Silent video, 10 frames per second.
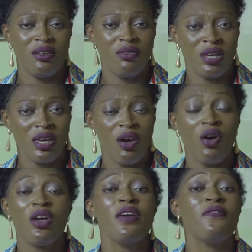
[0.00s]
Okay,
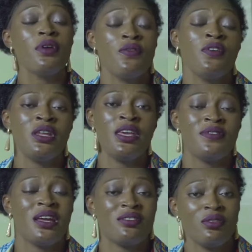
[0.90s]
or even
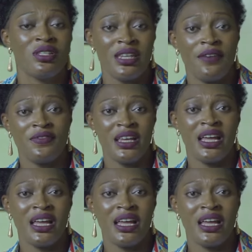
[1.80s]
if there is no theft